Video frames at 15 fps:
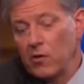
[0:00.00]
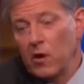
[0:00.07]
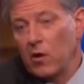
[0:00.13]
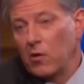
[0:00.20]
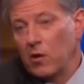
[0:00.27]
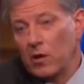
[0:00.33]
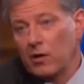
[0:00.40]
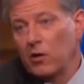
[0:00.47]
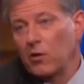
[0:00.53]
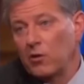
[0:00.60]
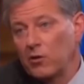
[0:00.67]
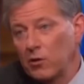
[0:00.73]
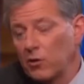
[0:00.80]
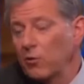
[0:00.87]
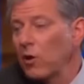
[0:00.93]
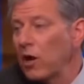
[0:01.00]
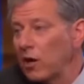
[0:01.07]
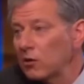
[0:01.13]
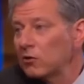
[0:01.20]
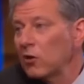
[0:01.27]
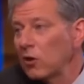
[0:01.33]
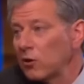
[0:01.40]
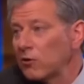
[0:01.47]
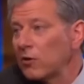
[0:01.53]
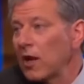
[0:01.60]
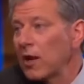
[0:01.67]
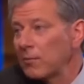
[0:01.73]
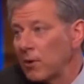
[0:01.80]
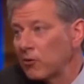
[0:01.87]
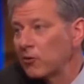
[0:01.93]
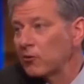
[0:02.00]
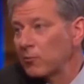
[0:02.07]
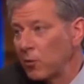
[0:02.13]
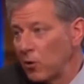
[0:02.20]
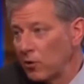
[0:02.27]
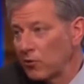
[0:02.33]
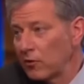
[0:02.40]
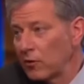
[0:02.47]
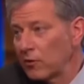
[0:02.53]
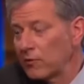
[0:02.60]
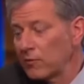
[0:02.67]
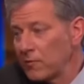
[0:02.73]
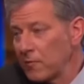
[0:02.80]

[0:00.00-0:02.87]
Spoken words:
No, I go to the garage all the time. I just park there.